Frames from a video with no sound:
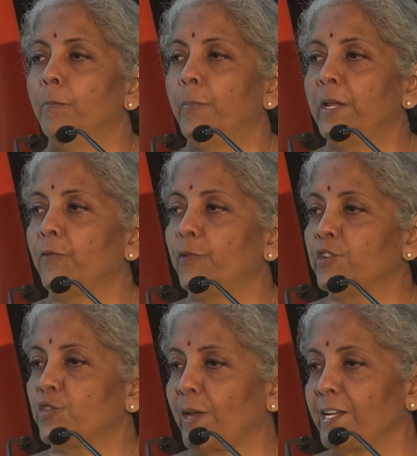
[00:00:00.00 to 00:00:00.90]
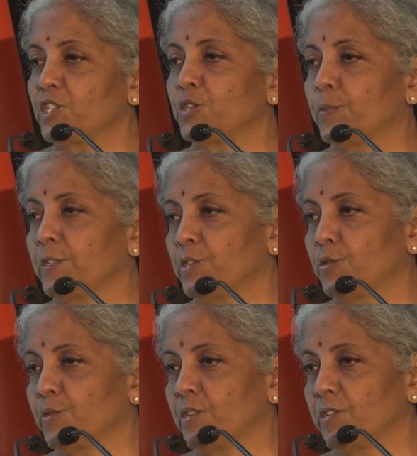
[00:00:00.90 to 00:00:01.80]
benefit transfers
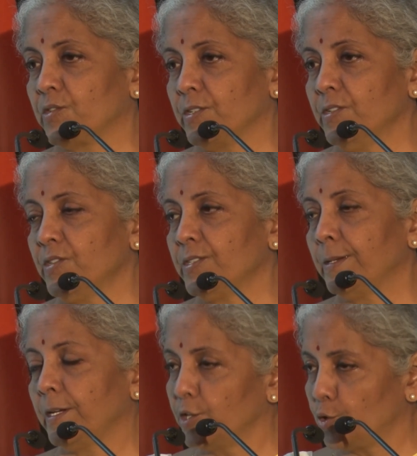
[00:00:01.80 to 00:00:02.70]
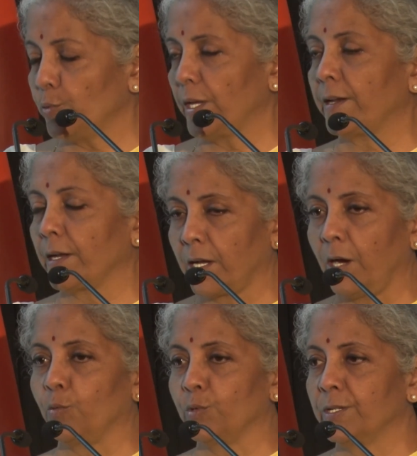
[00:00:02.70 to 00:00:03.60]
to citizens into their
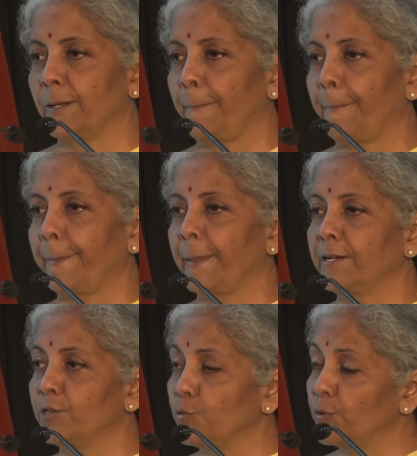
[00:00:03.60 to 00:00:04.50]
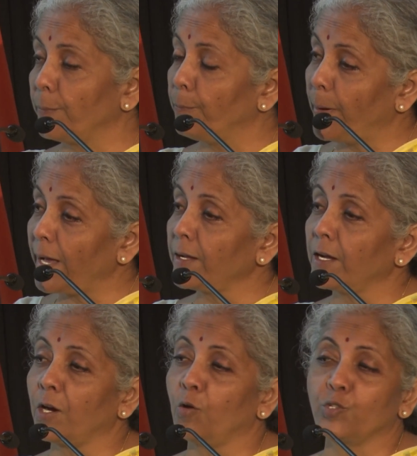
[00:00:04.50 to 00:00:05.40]
account, into the bank
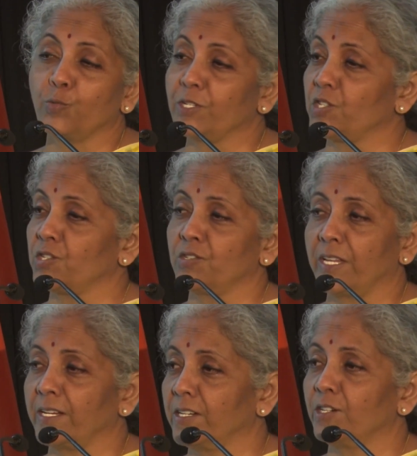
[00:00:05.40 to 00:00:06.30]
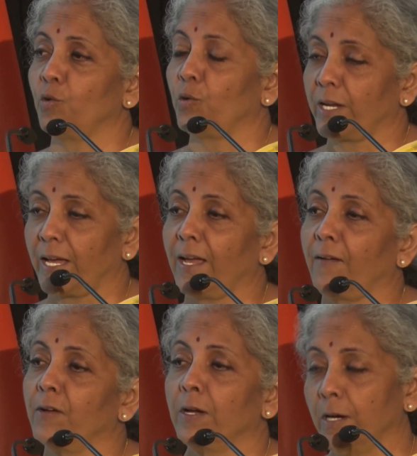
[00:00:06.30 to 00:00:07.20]
accounts which they did not
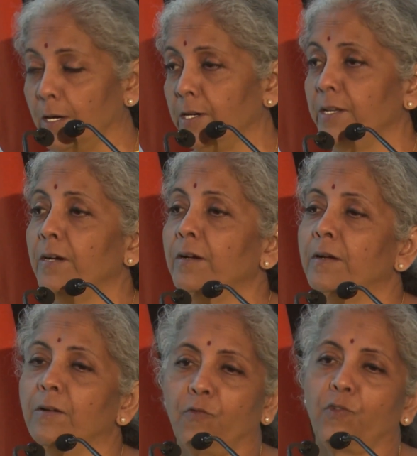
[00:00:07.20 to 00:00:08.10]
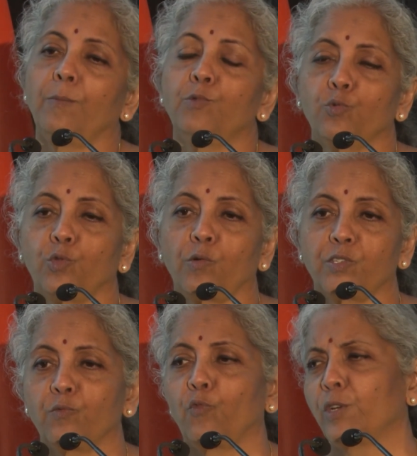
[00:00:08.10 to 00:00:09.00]
have earlier, from
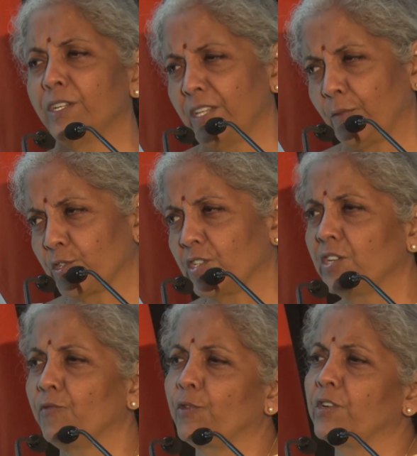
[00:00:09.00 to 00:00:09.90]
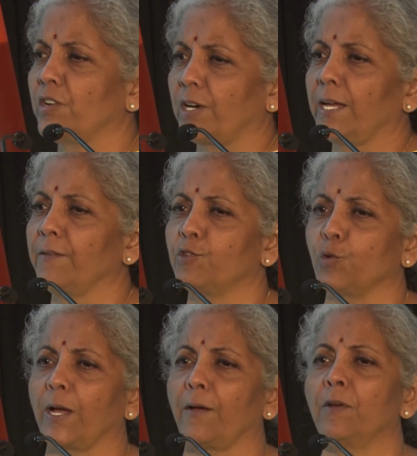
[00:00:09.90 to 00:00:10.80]
2014, there was a different drive to
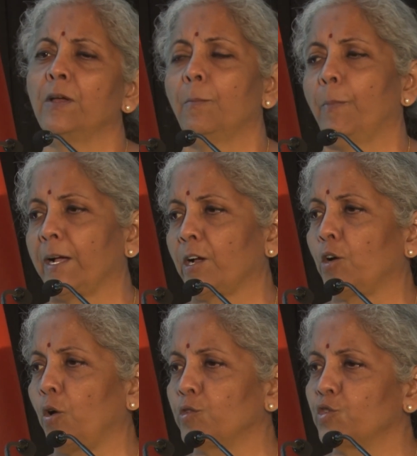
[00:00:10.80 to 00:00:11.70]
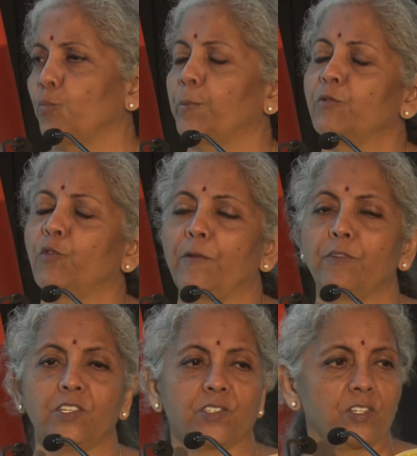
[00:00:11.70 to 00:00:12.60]
have bank accounts open for
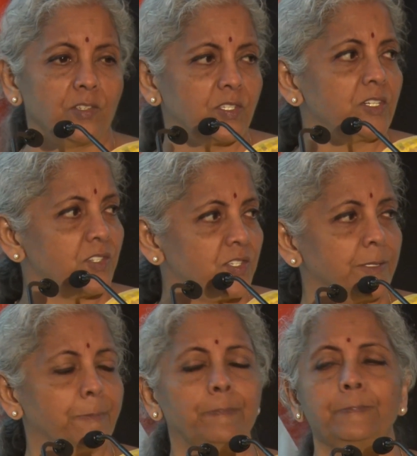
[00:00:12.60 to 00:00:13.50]
every citizen.